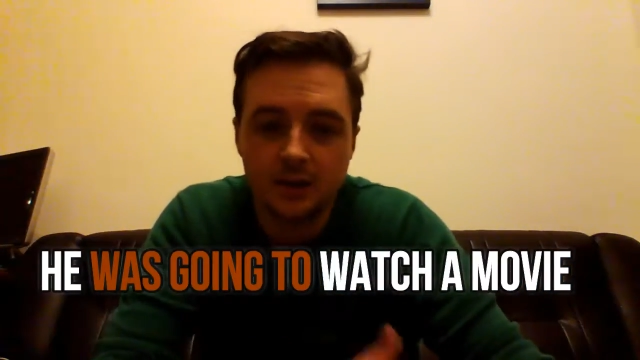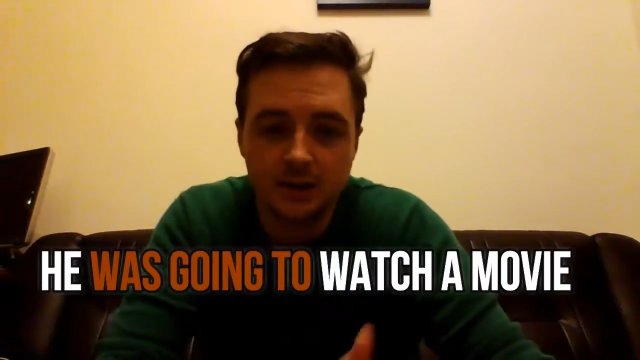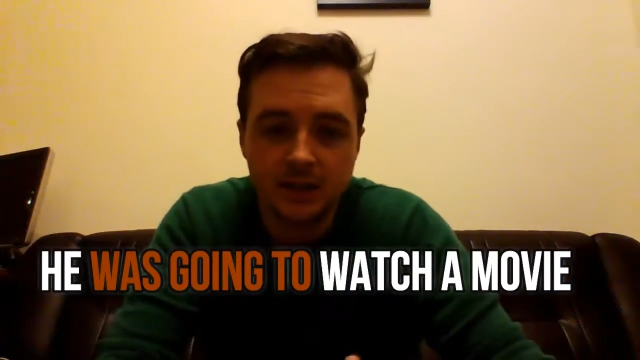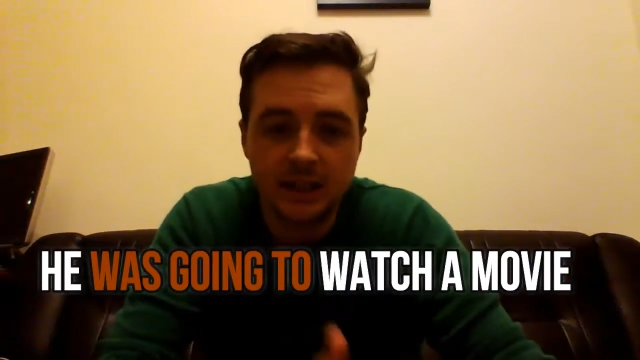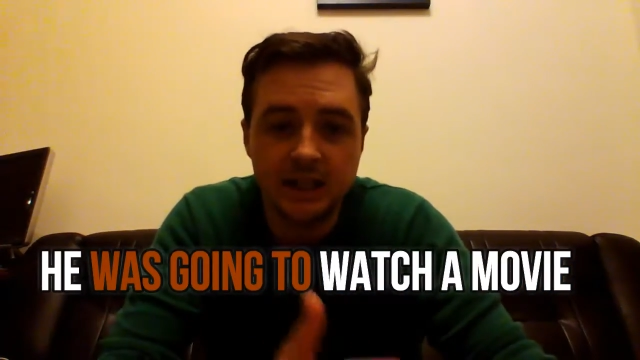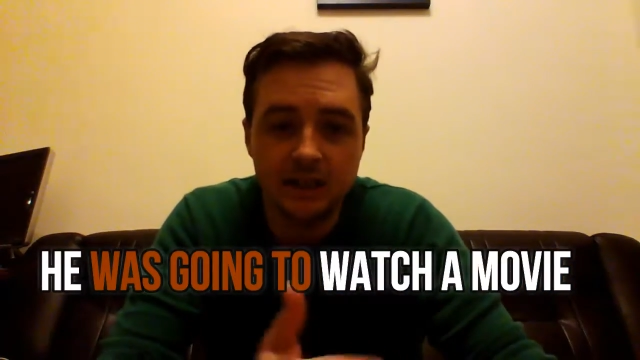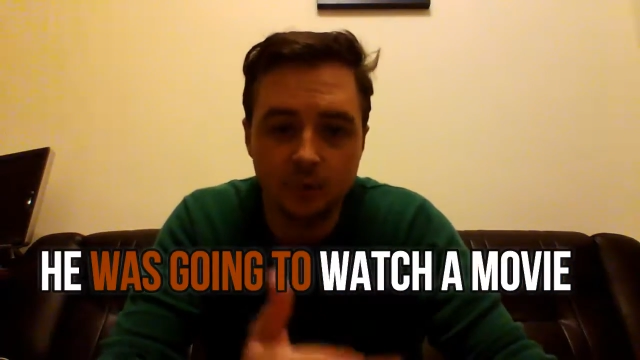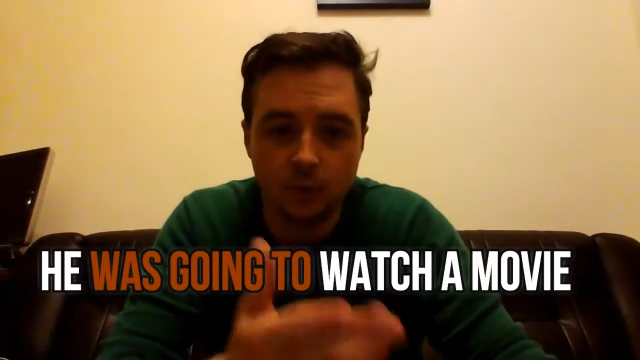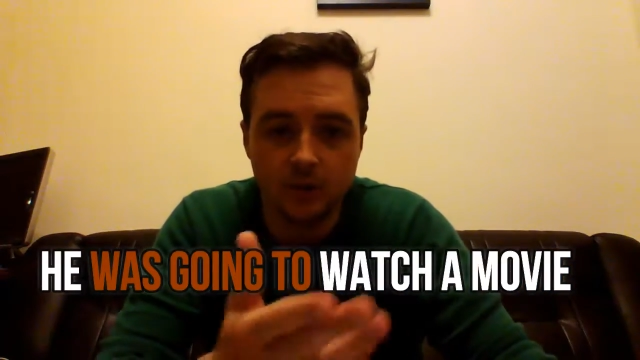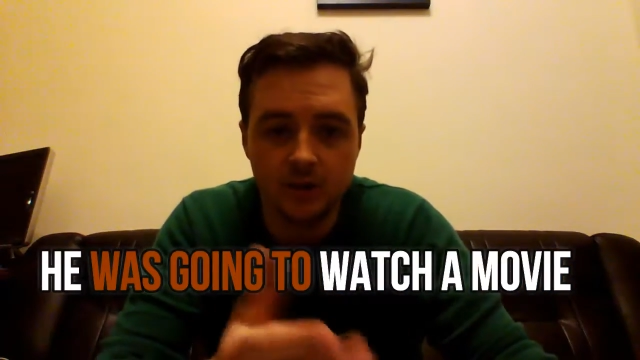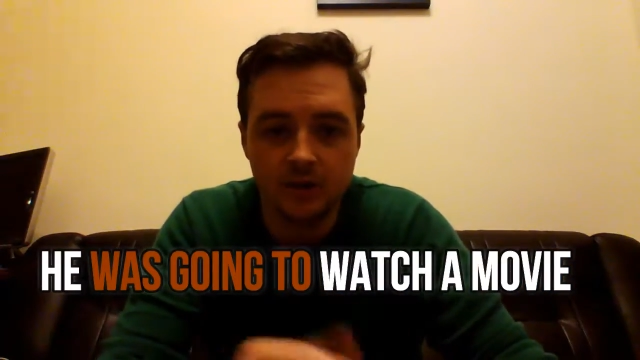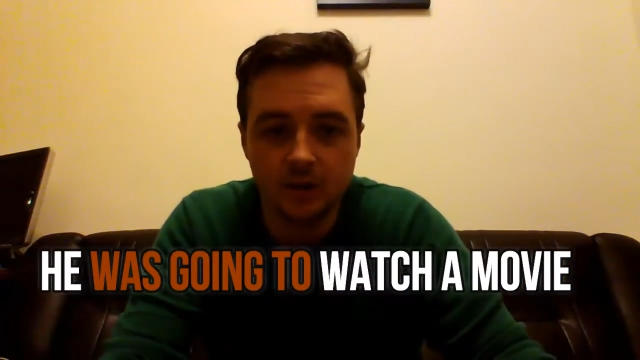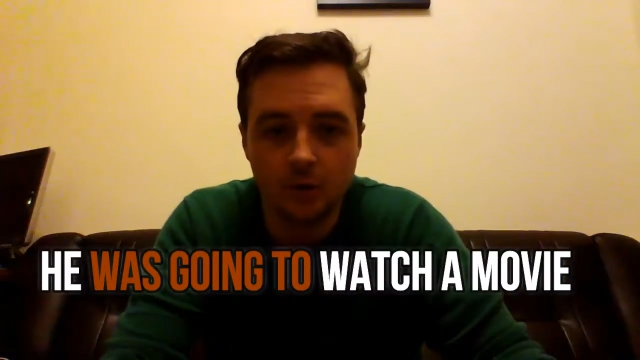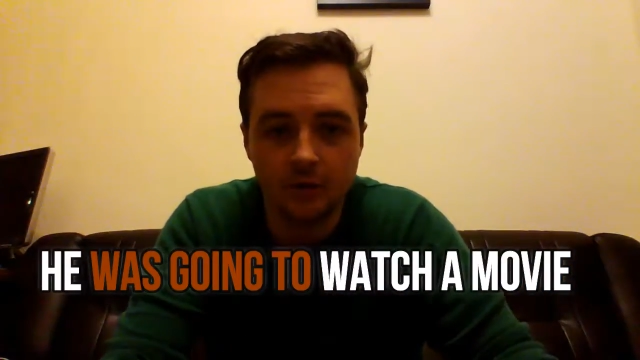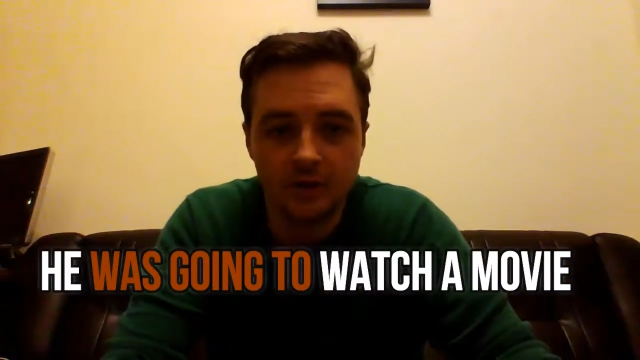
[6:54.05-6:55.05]
he
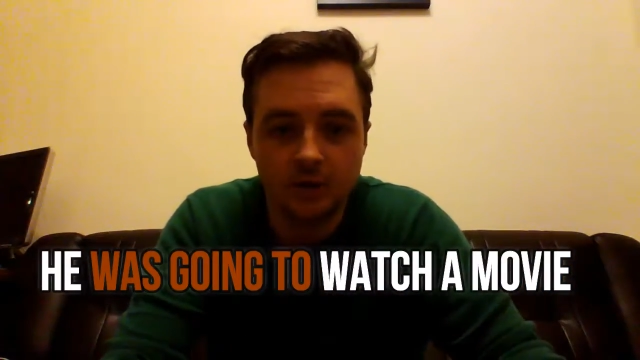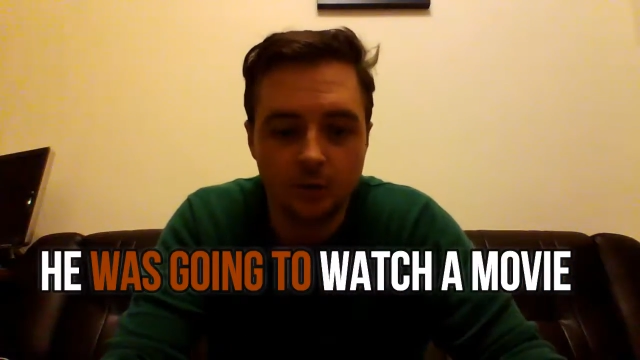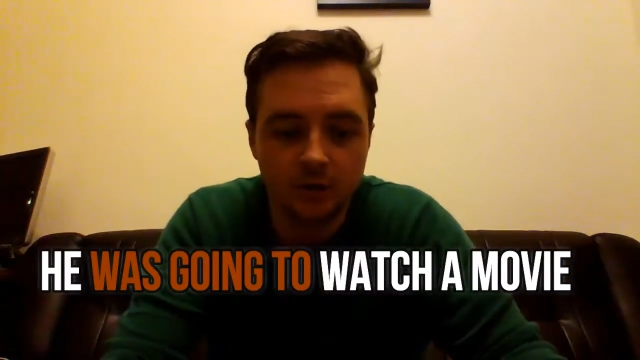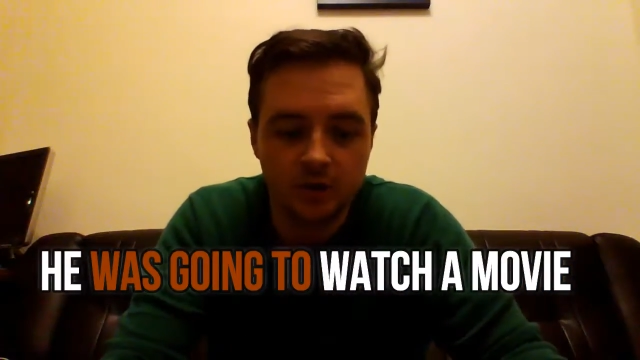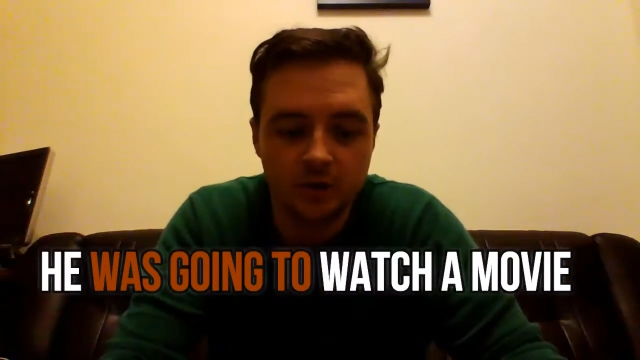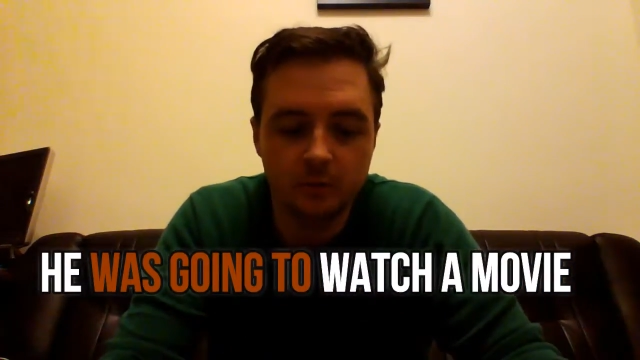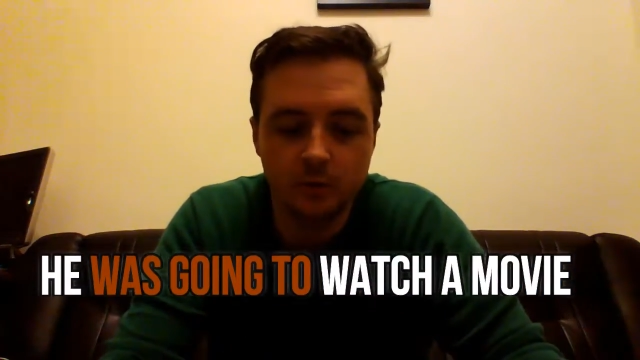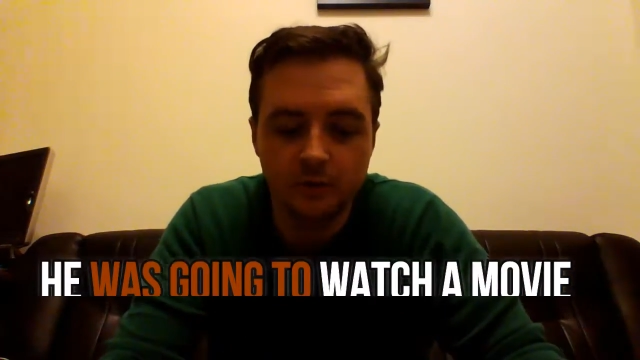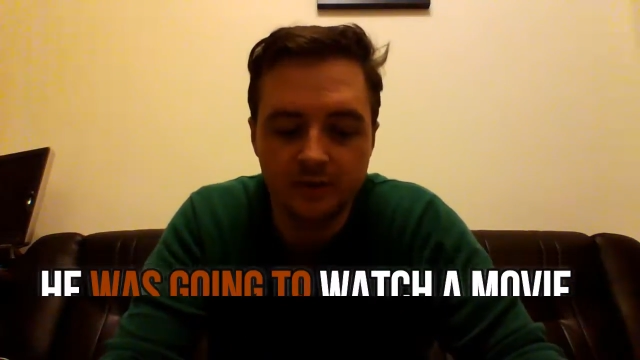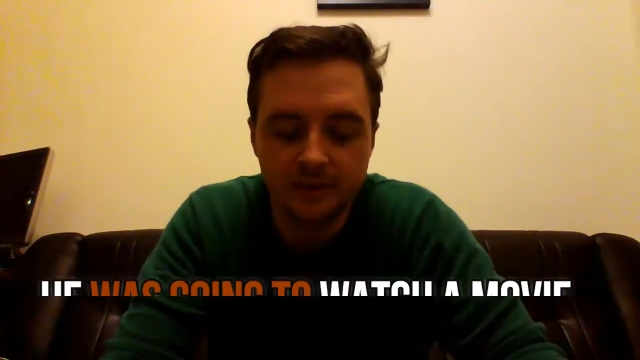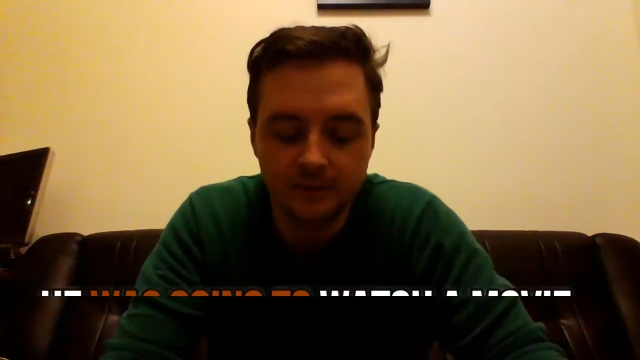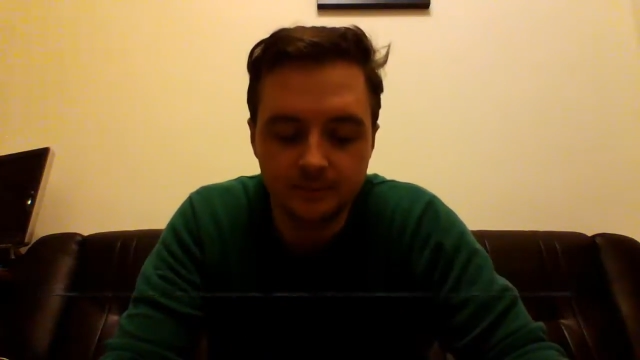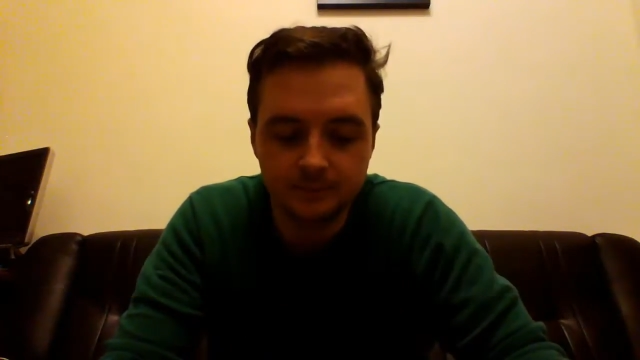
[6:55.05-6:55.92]
was going to watch a movie.